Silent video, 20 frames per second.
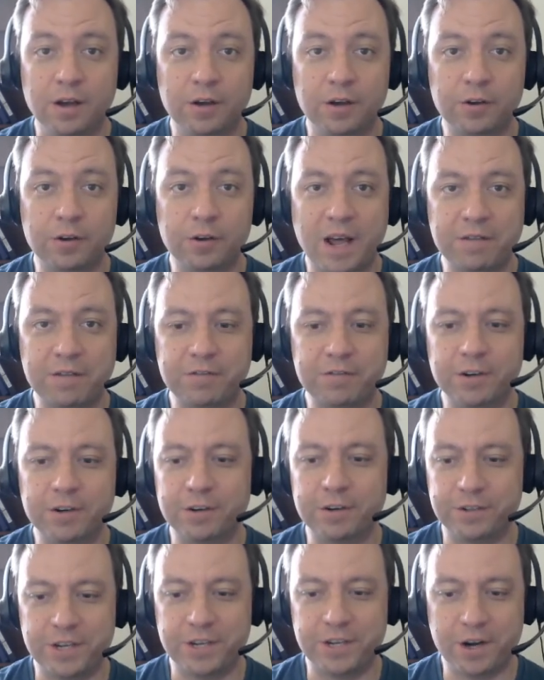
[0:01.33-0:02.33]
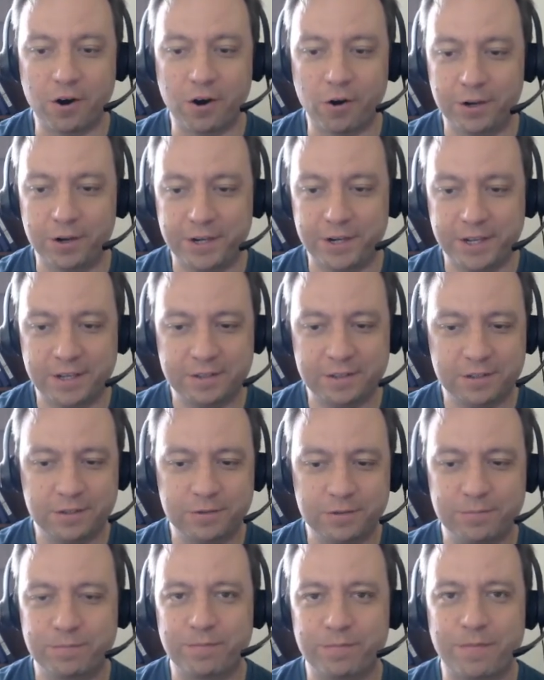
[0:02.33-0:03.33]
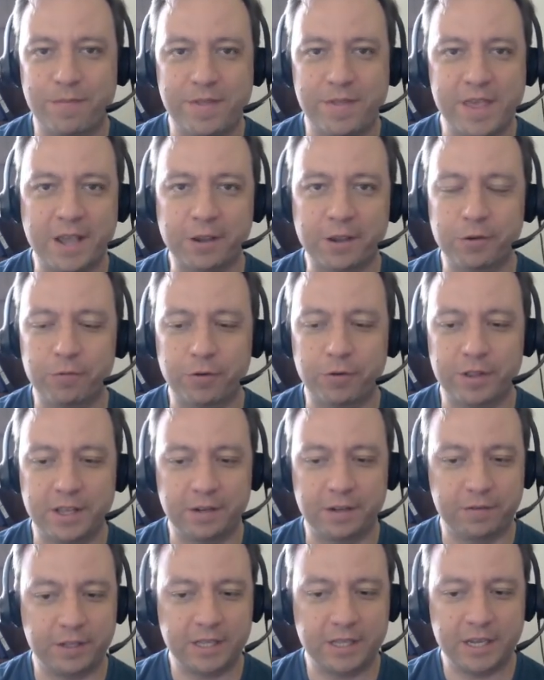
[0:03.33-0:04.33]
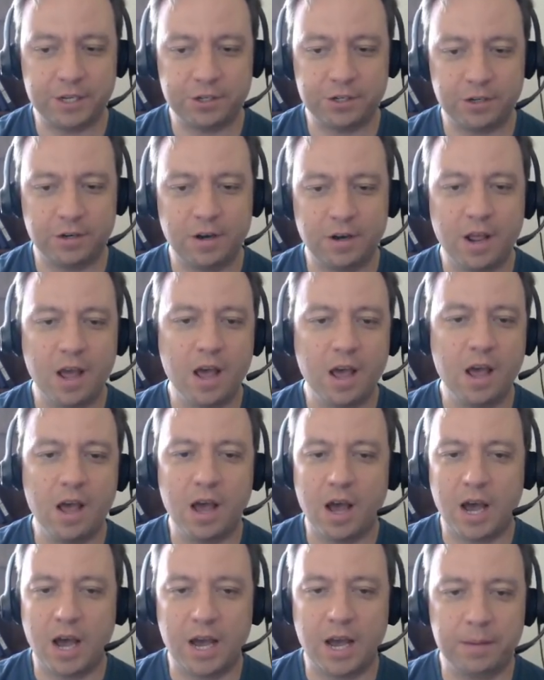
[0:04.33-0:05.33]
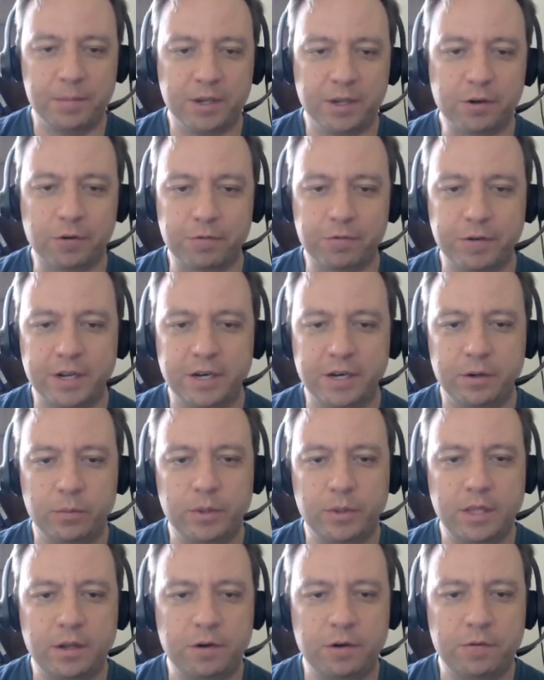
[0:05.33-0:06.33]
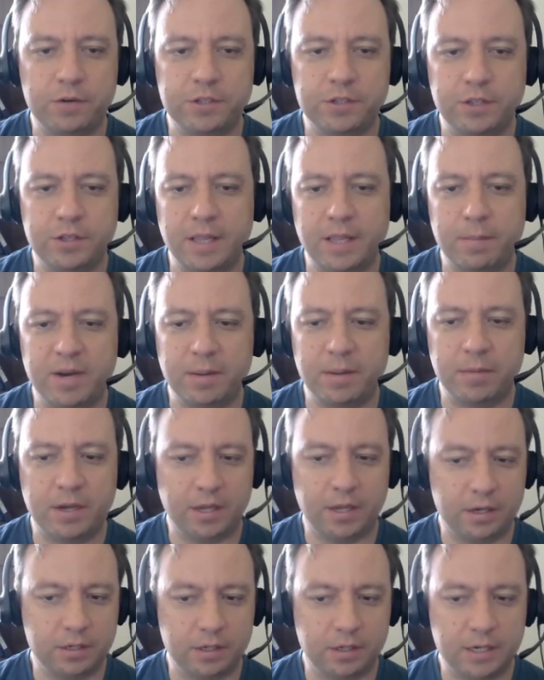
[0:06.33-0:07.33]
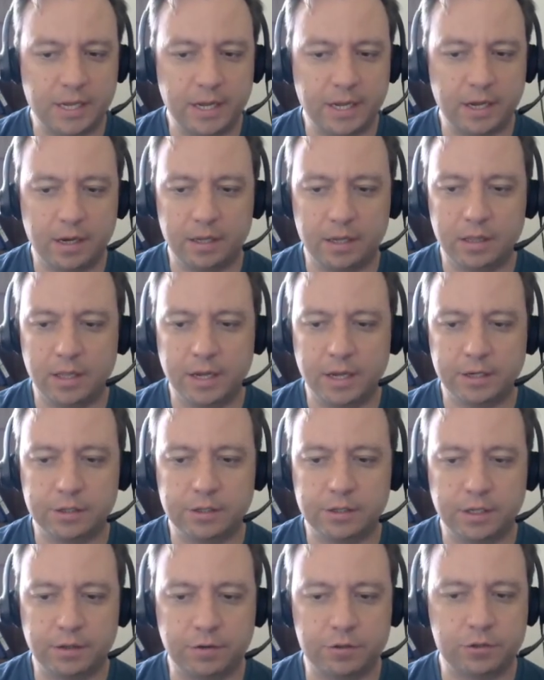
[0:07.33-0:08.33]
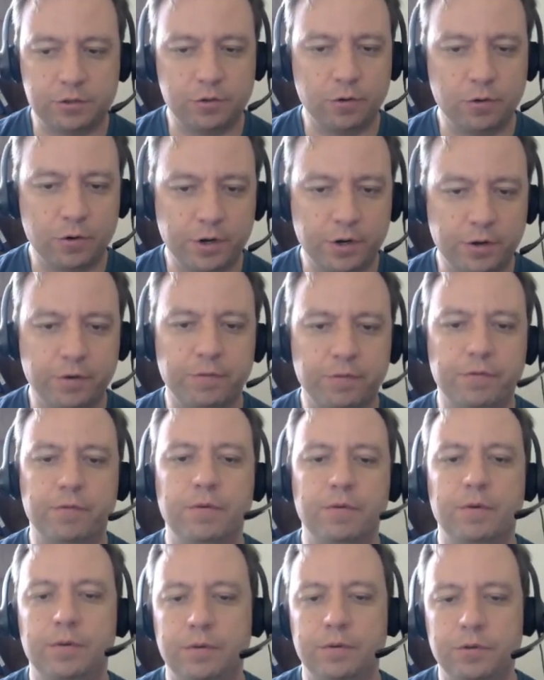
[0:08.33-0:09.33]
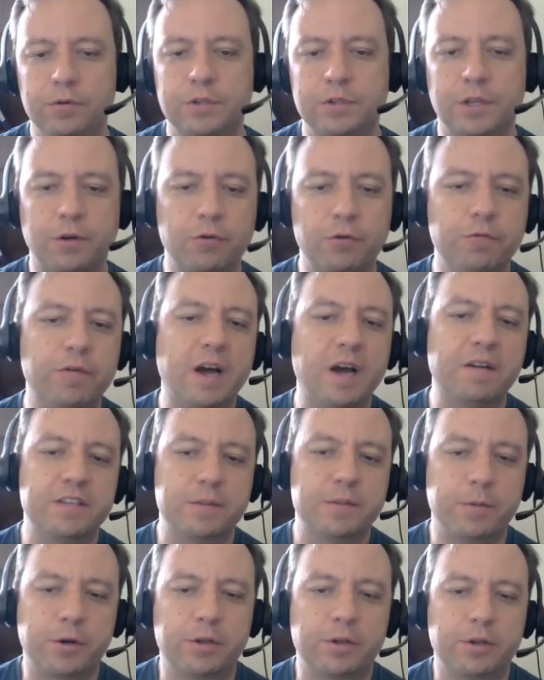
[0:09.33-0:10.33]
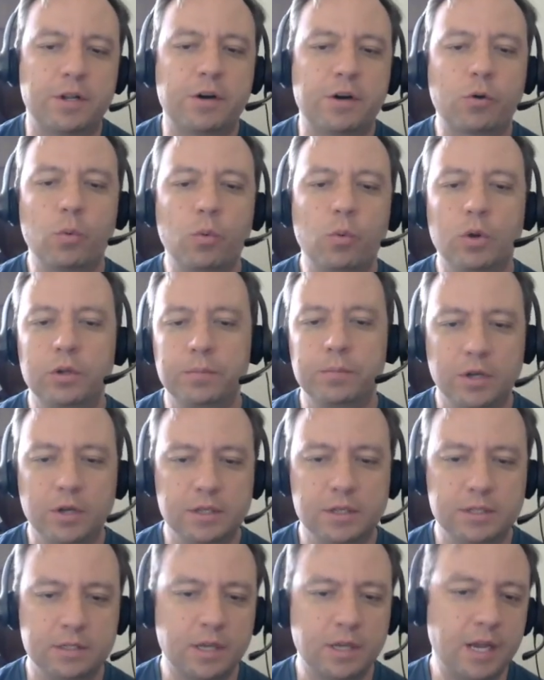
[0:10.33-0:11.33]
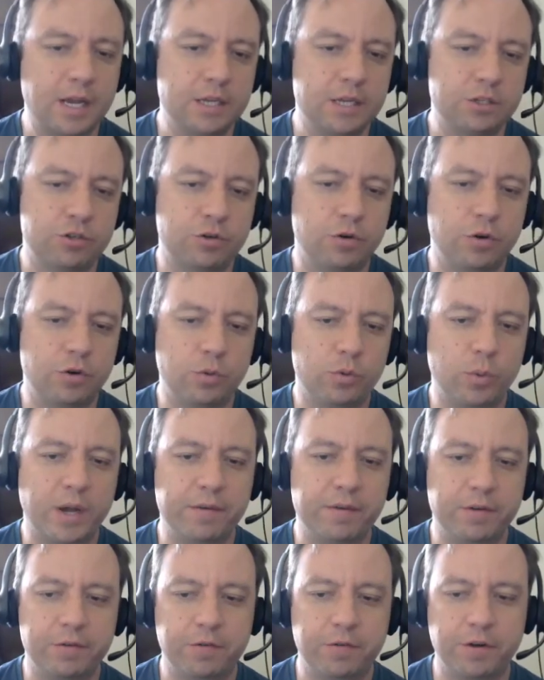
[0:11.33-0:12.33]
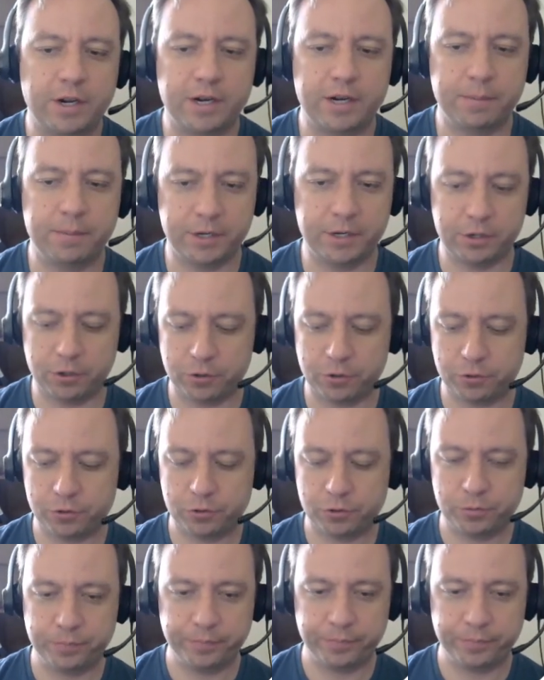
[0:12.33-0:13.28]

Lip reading: Good afternoon, dear audience. Thank you for the invitation. I'm Igor Fedin with the University of Alabama, and today I'd like to tell you a story of using 2.5 semiconductor quantum dots as shortwave infrared emitters.